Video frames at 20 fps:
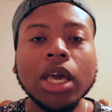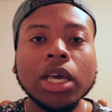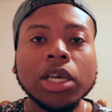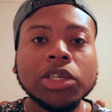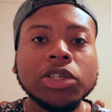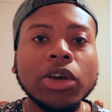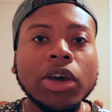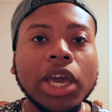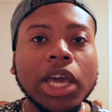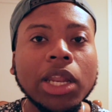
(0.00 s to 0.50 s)

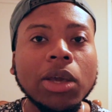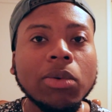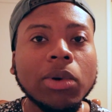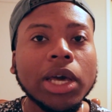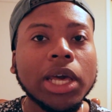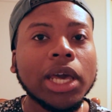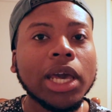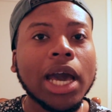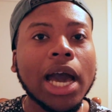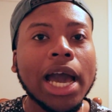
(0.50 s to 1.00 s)
So
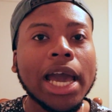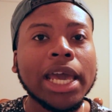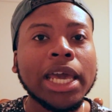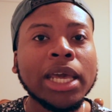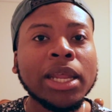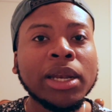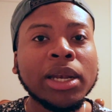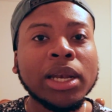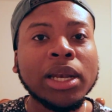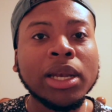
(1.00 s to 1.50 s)
anyway,
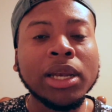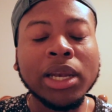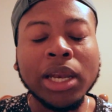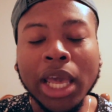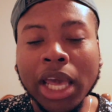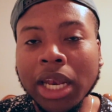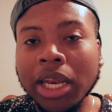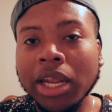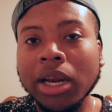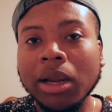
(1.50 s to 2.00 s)
I
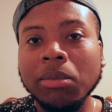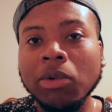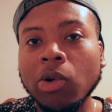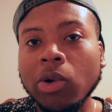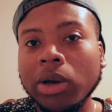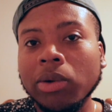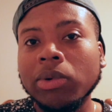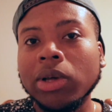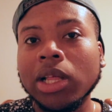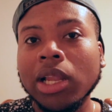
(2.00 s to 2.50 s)
ended up
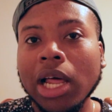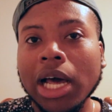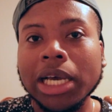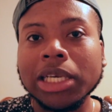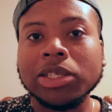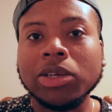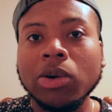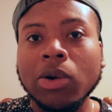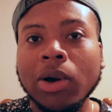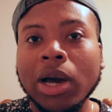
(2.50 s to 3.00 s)
going with
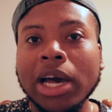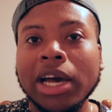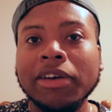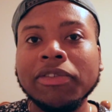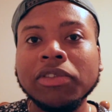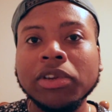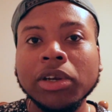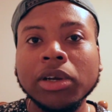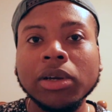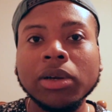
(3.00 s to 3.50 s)
Glasgow
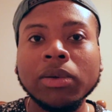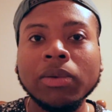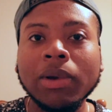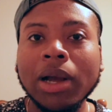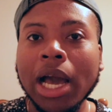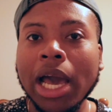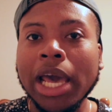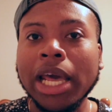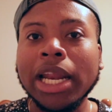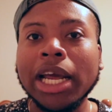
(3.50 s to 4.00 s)
after
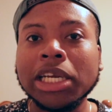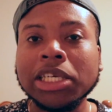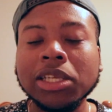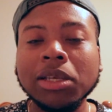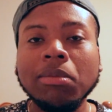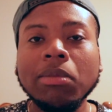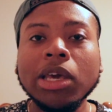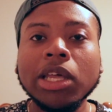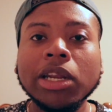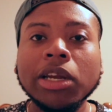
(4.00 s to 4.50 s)
I had
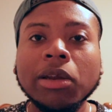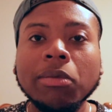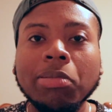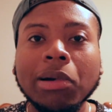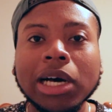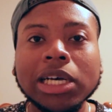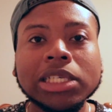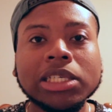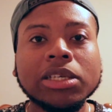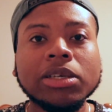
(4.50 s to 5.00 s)
actually made a
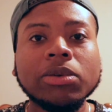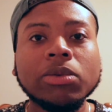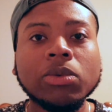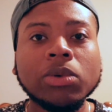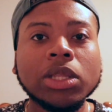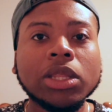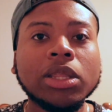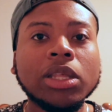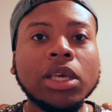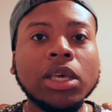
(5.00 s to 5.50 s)
deposit
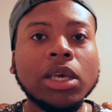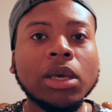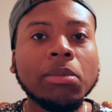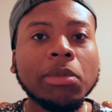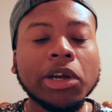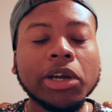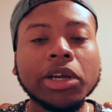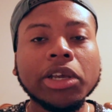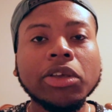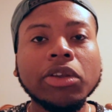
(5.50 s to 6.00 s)
with the
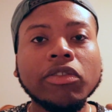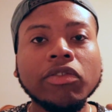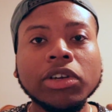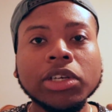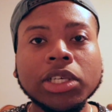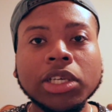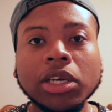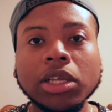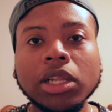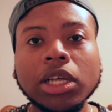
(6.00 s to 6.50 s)
American
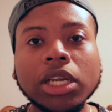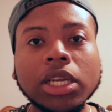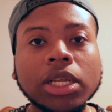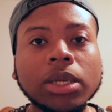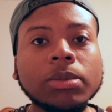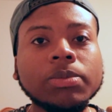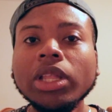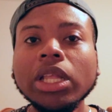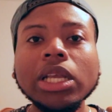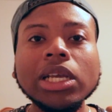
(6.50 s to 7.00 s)
University in
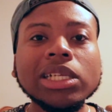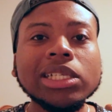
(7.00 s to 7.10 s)
London.